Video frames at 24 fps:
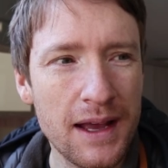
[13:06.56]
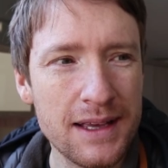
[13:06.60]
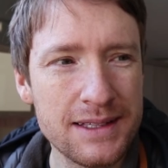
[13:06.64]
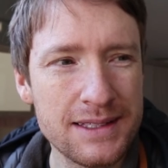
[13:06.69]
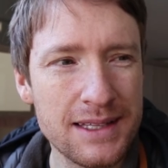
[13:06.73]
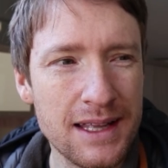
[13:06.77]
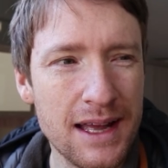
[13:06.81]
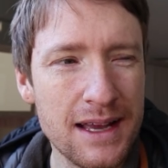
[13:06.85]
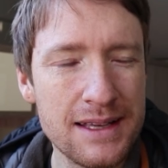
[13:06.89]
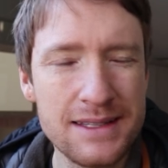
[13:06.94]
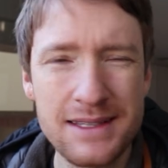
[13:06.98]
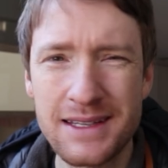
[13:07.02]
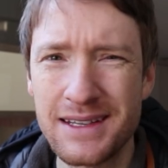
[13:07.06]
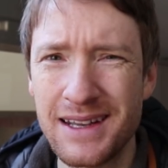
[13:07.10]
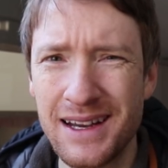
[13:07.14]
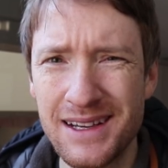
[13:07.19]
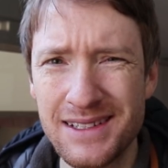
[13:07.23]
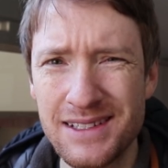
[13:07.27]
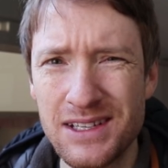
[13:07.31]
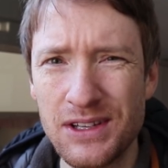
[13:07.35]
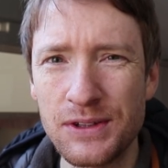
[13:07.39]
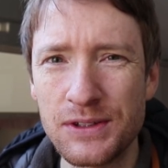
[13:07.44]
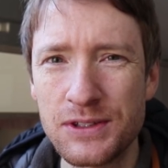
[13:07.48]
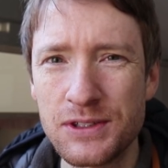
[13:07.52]
that's, that's a
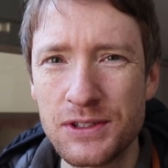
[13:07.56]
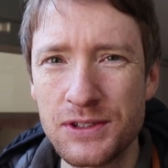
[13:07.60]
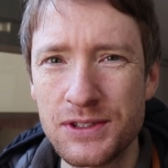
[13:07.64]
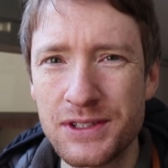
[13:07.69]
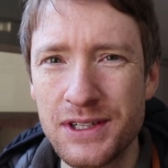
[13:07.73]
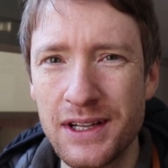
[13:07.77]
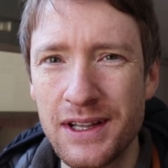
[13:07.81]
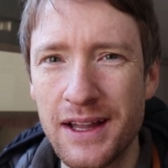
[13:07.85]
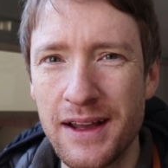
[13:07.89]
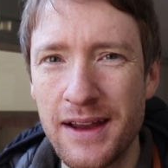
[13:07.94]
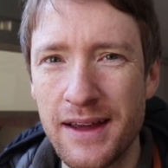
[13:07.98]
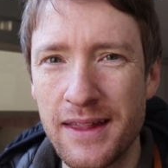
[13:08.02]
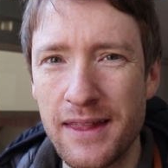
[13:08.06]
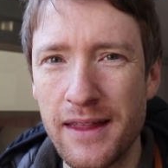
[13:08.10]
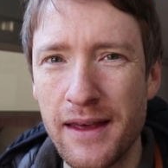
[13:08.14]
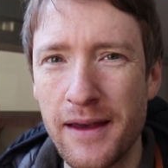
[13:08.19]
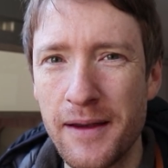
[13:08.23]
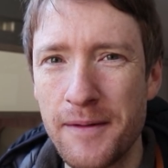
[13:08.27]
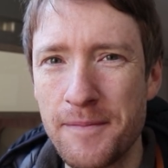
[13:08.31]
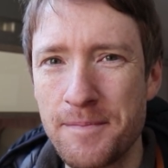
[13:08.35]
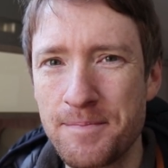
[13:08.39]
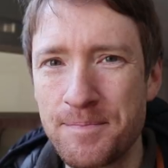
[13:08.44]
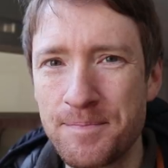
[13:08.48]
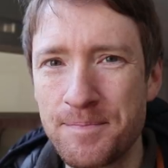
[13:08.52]
nice little touch. I like that.